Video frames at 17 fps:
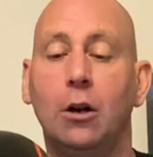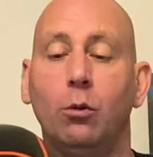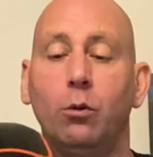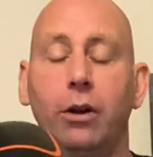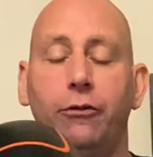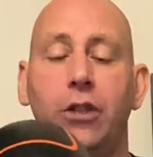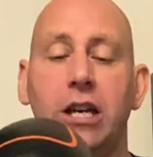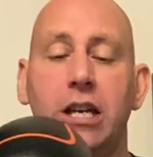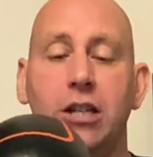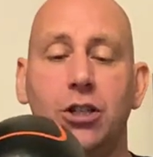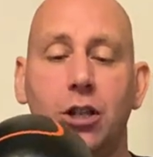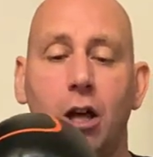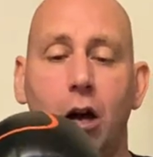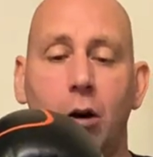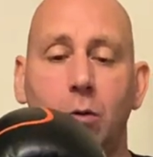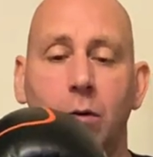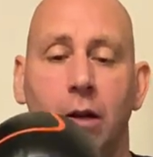With these
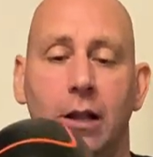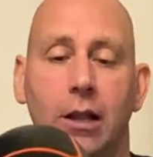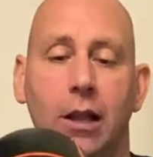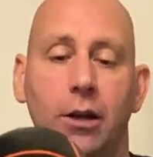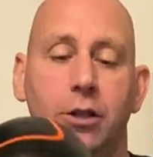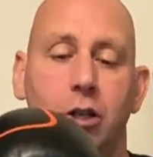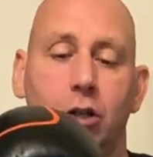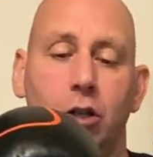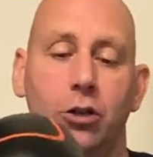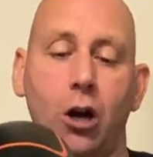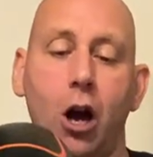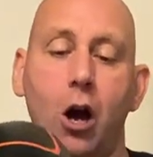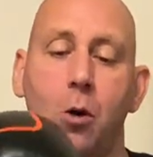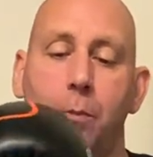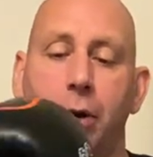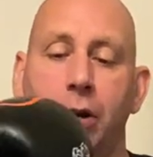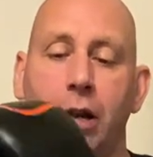though, you can
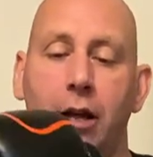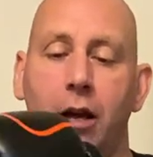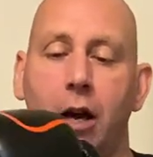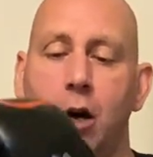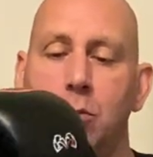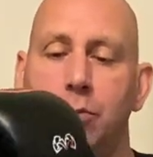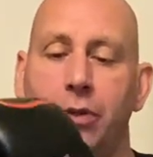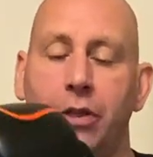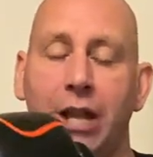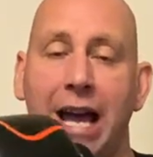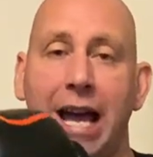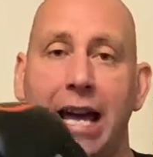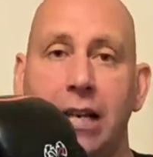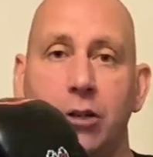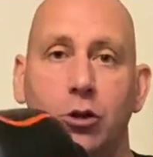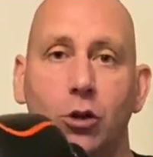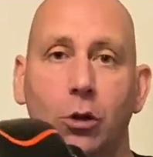open open the
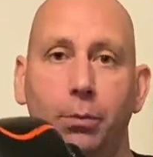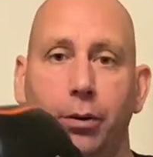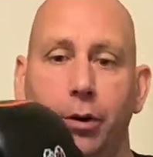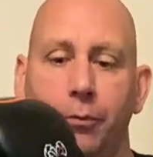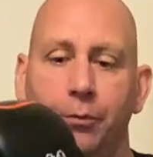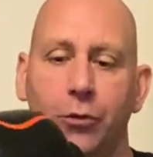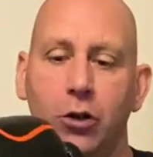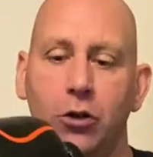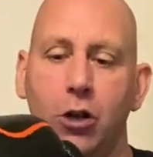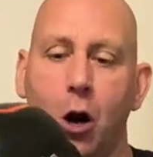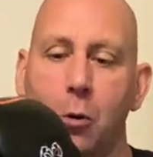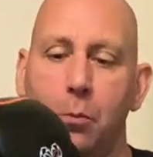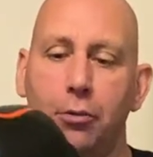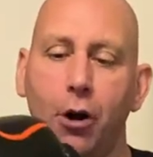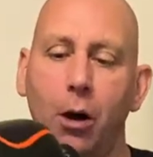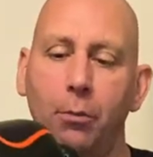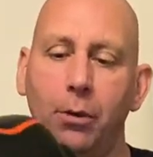hand up no
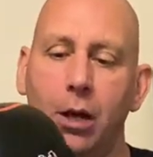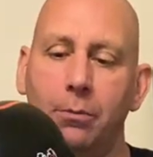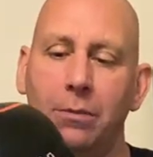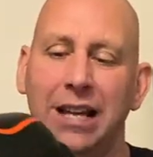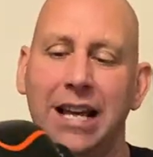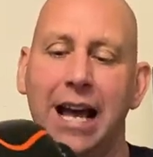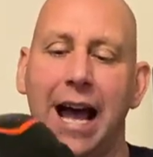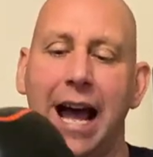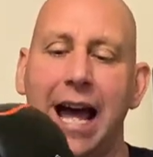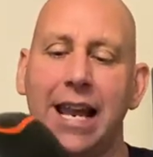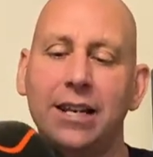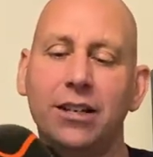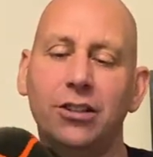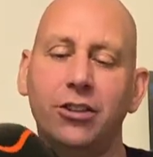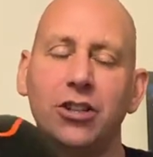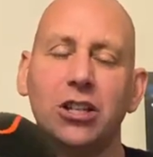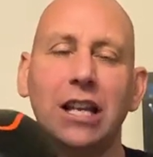problem.
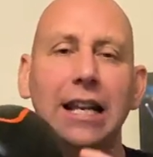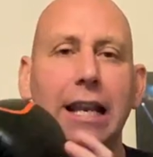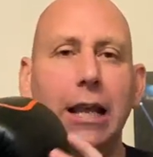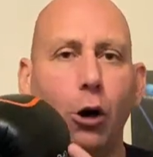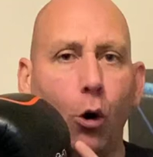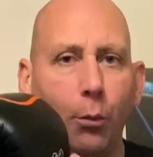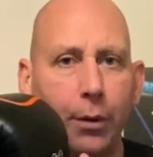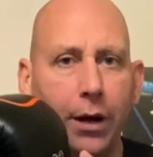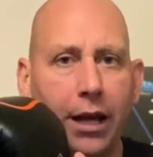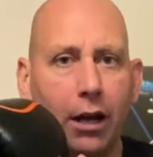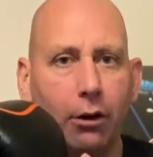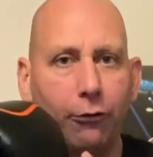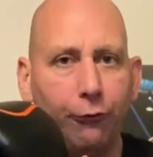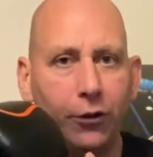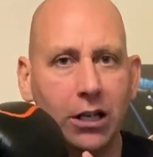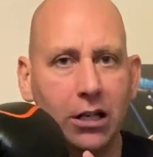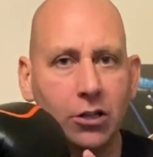And there's a little bit of
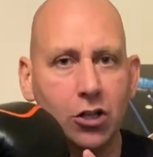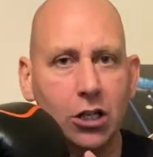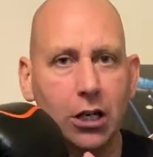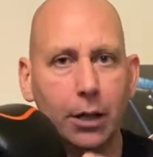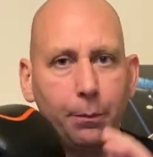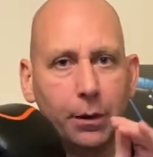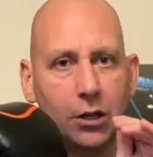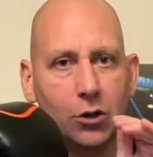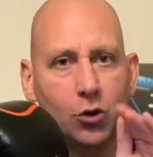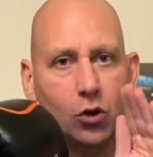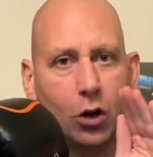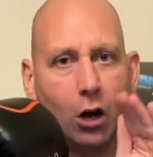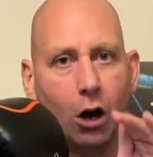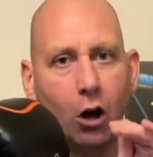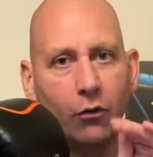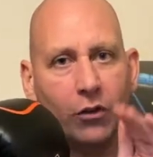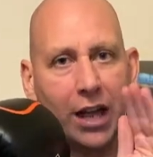finger slippage
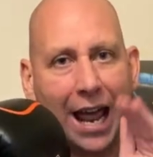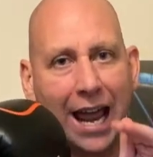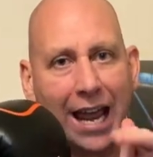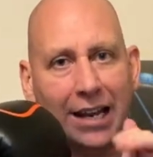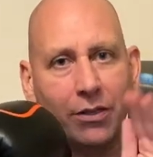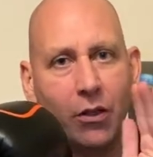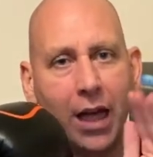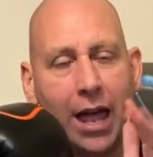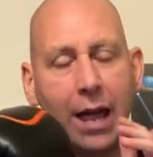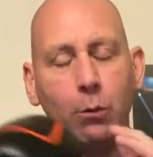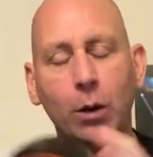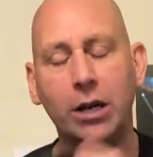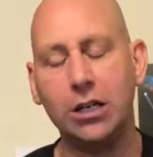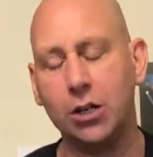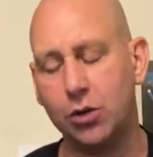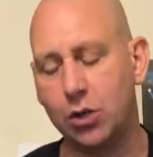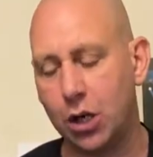on the end there
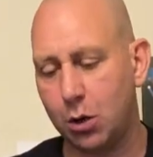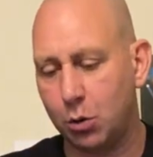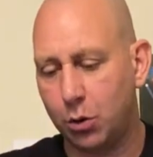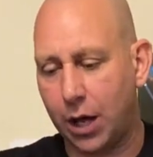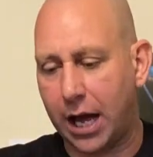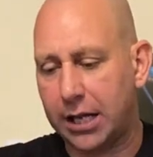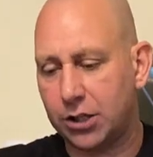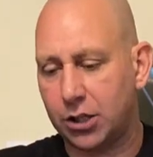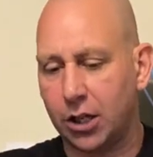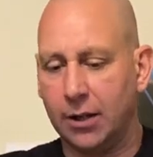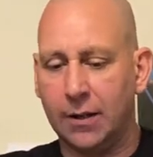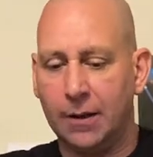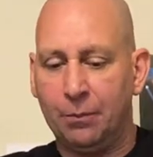when you do that.